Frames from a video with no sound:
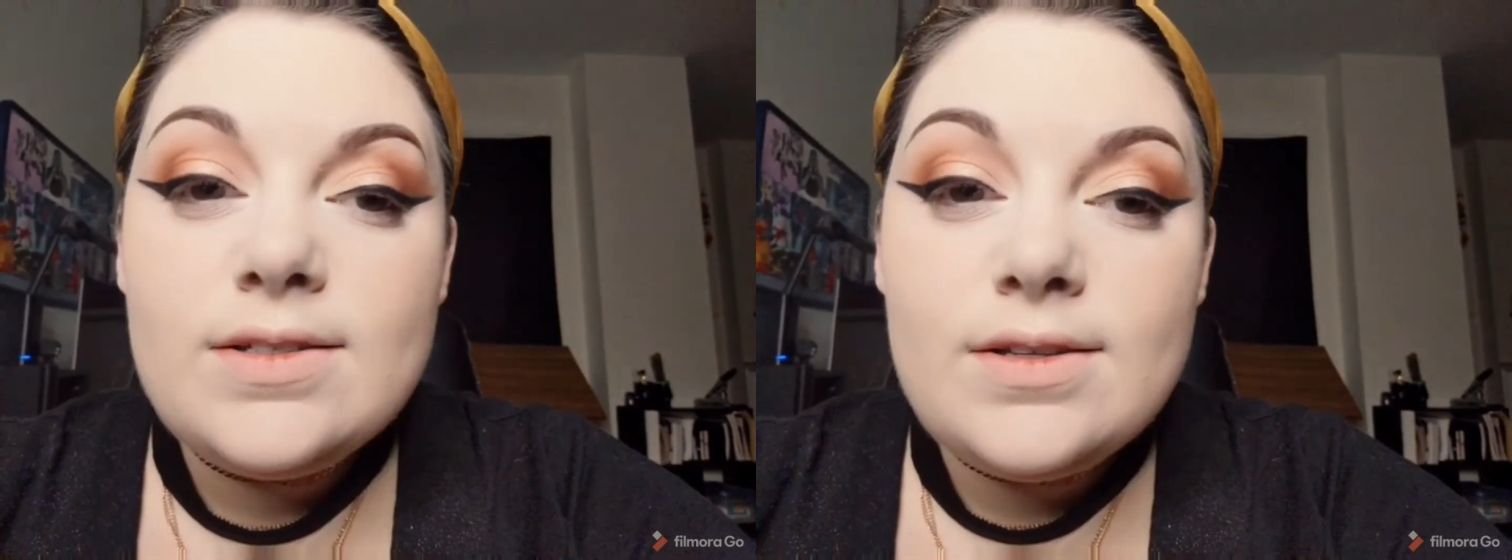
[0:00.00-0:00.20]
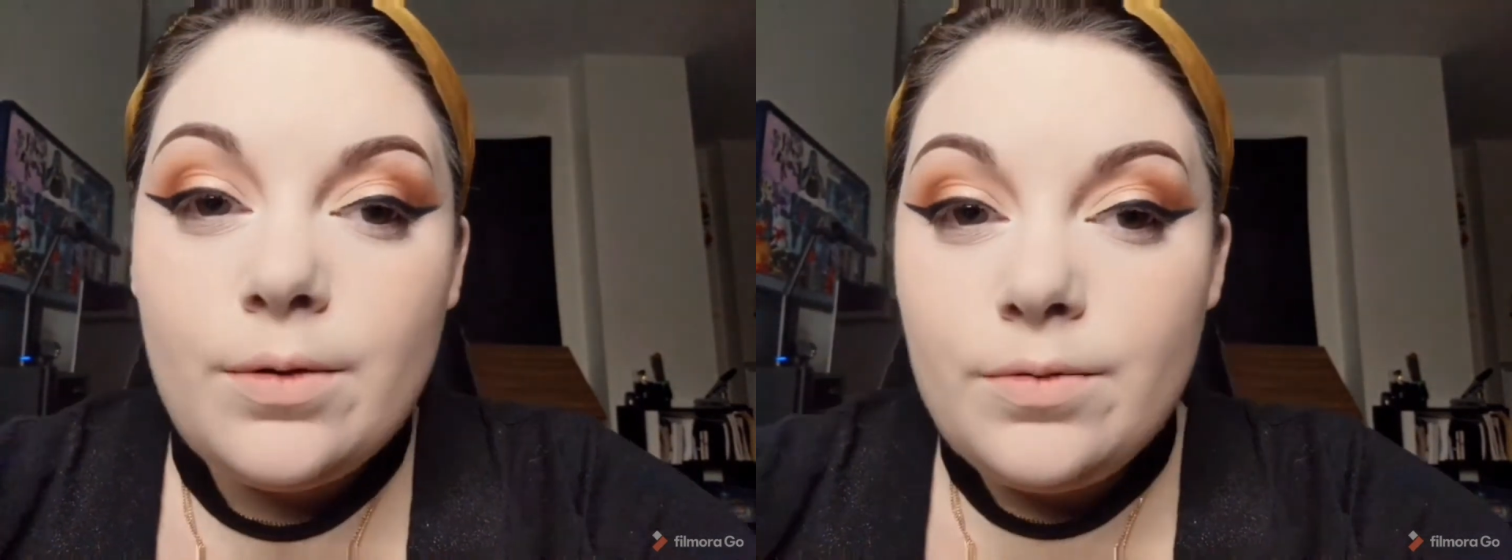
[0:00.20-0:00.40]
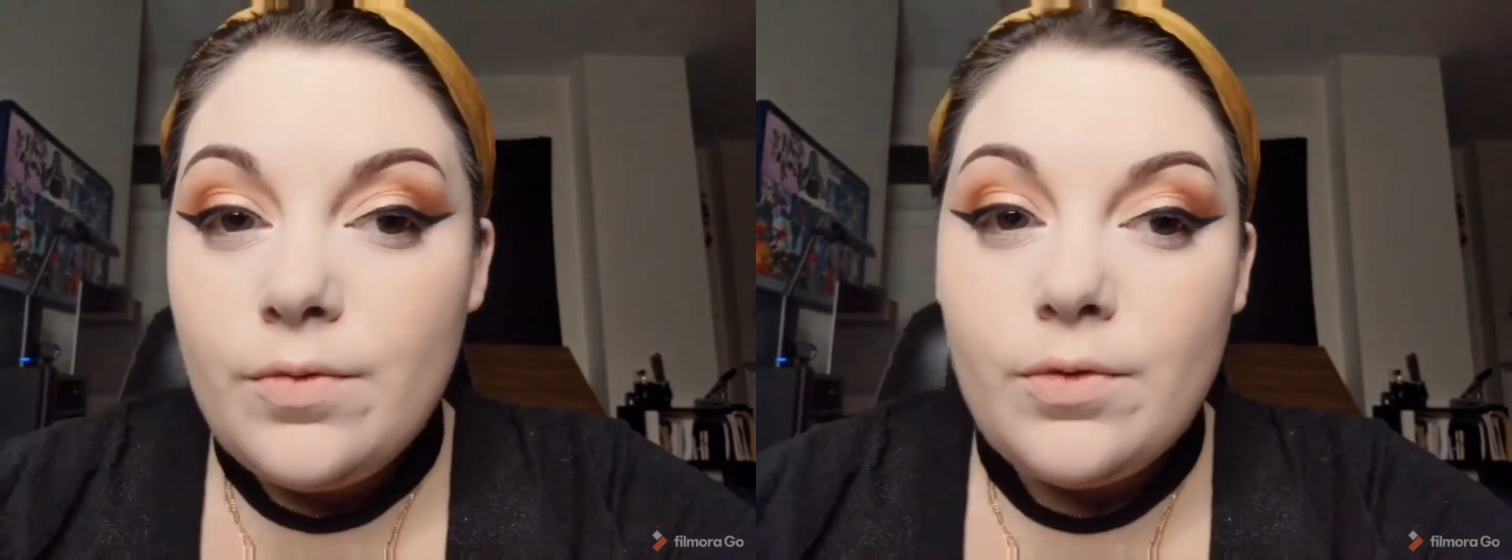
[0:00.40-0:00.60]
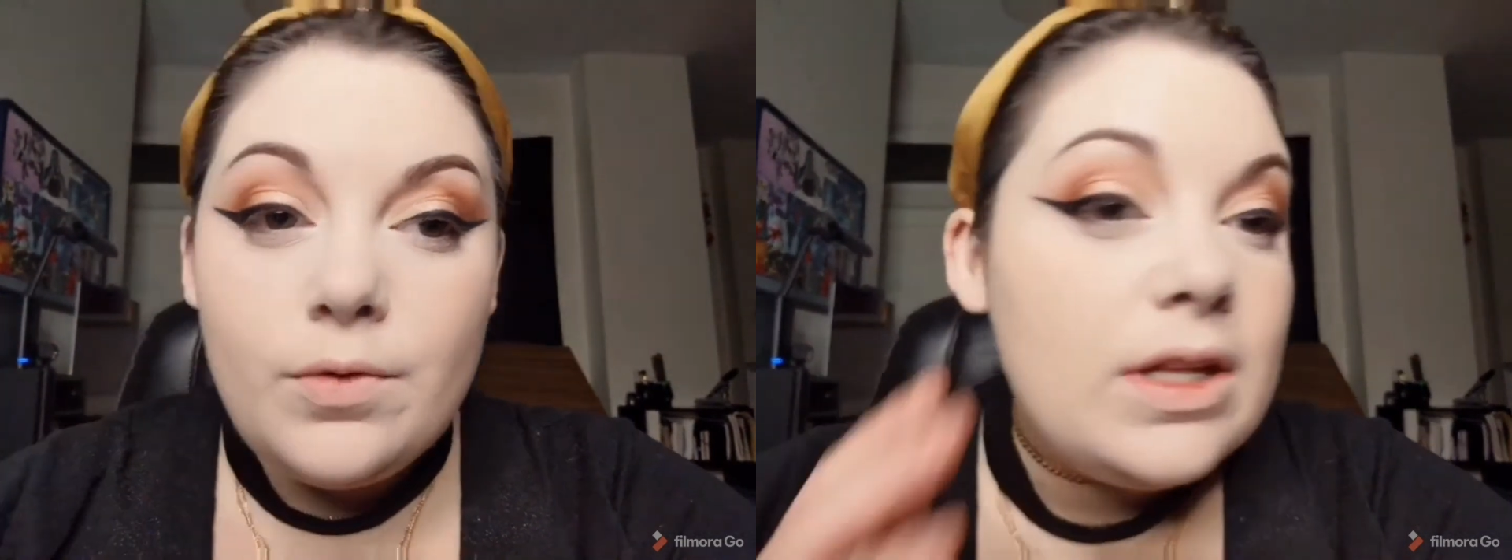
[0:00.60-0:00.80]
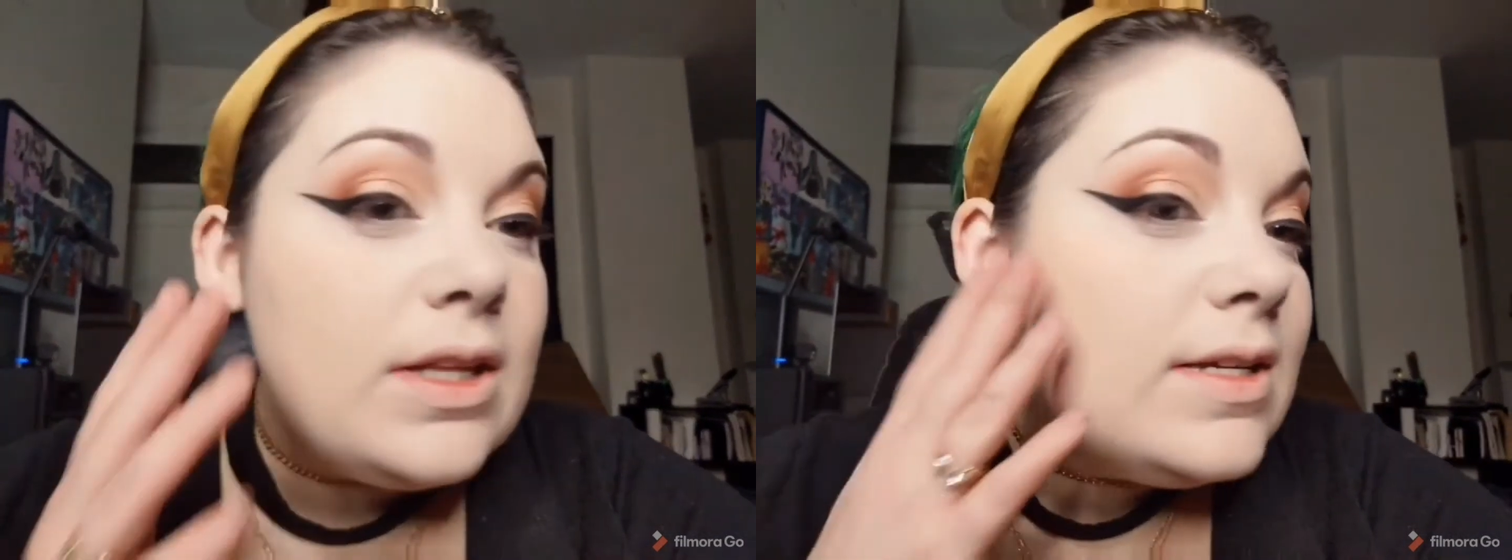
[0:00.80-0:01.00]
So if you have
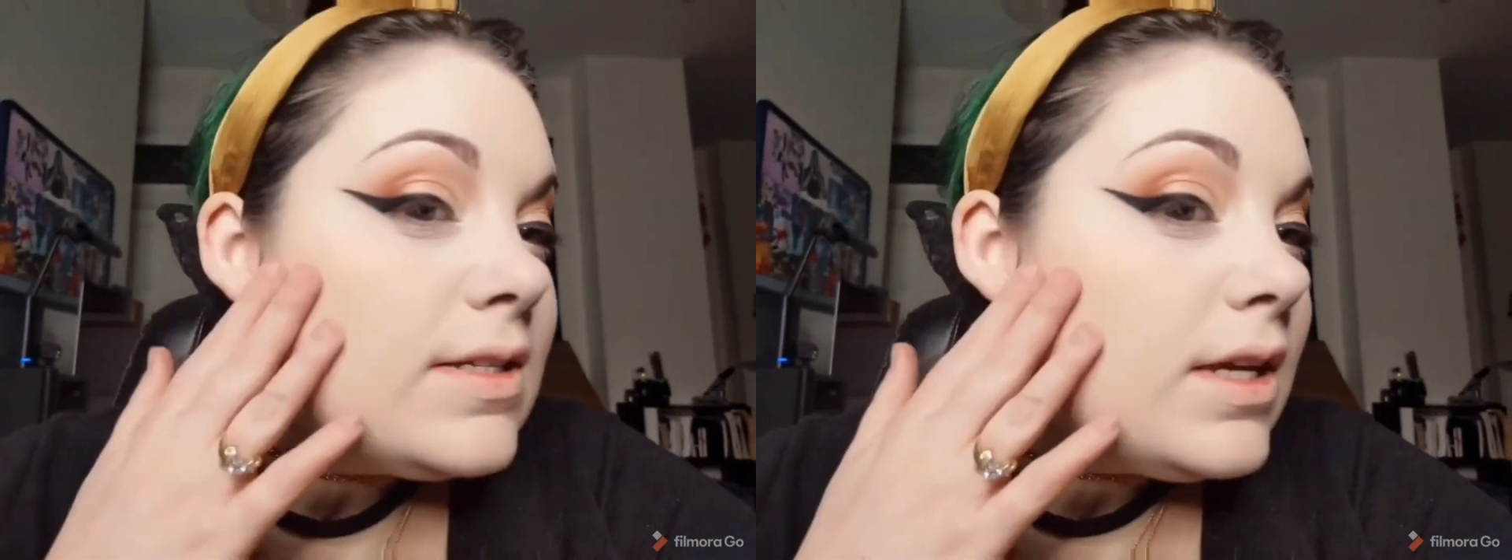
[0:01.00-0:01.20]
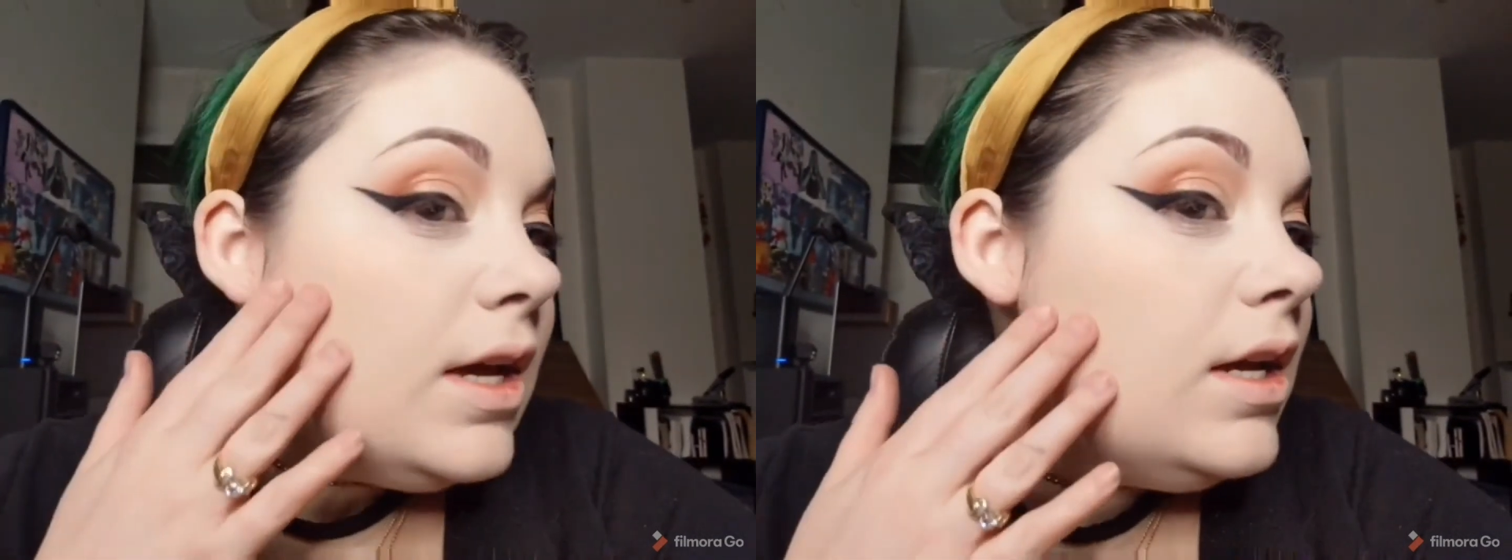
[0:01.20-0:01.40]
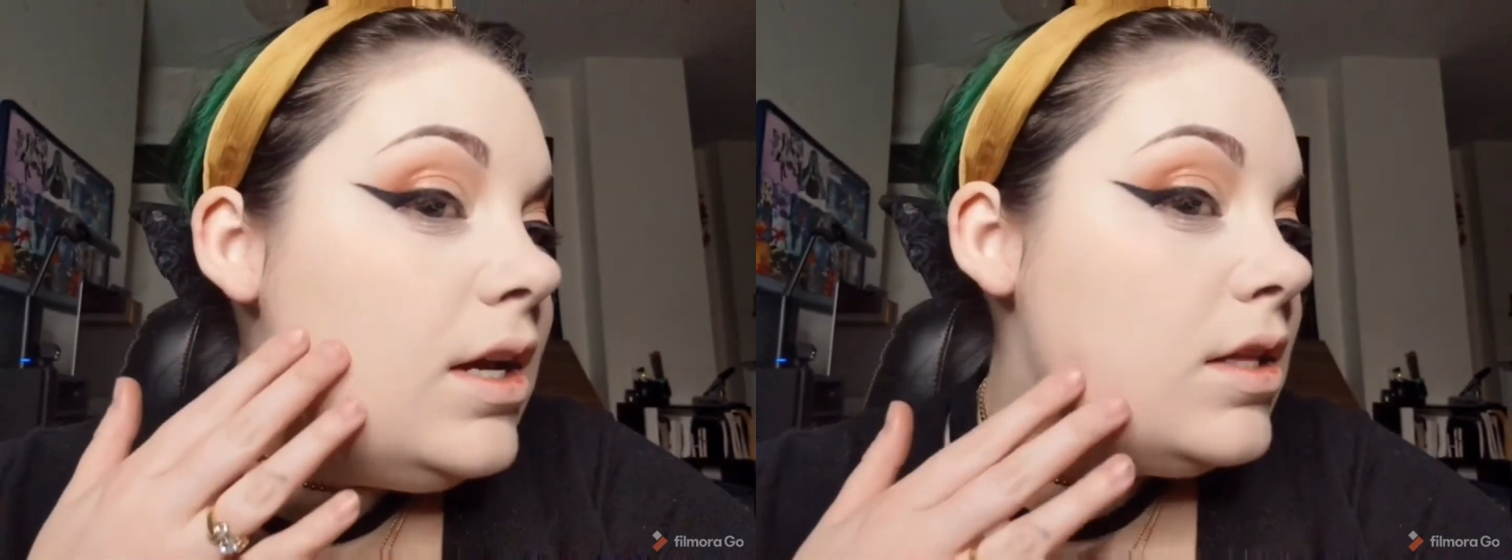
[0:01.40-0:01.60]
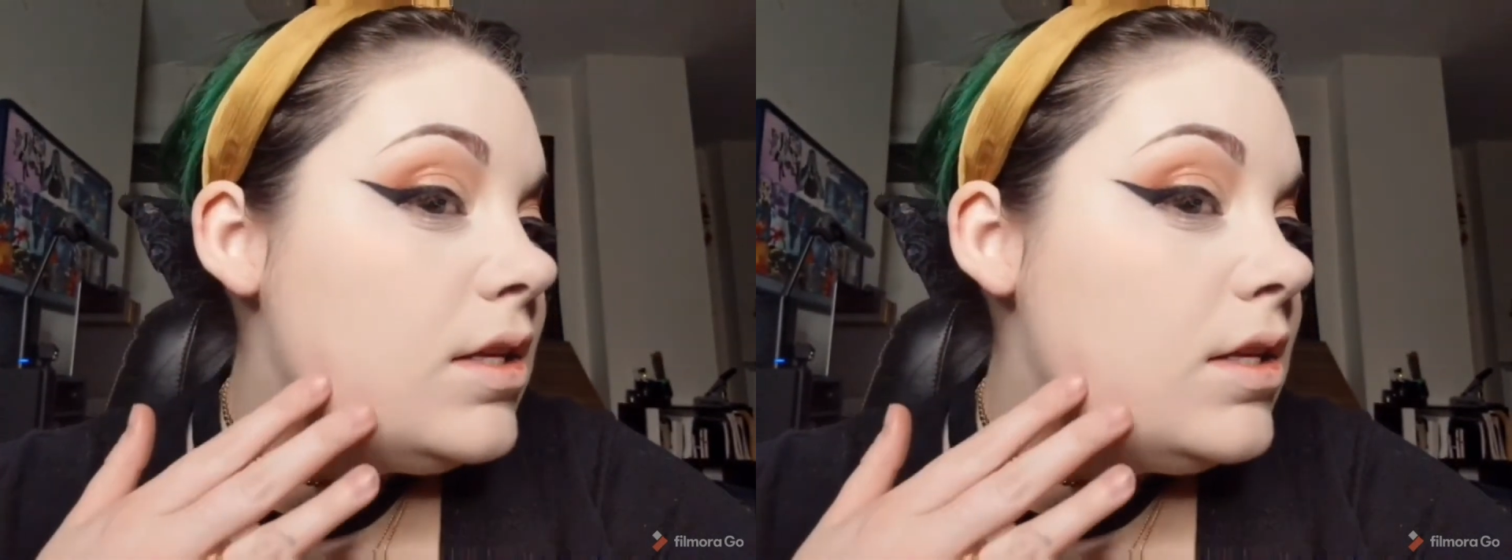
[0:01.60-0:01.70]
oily skin,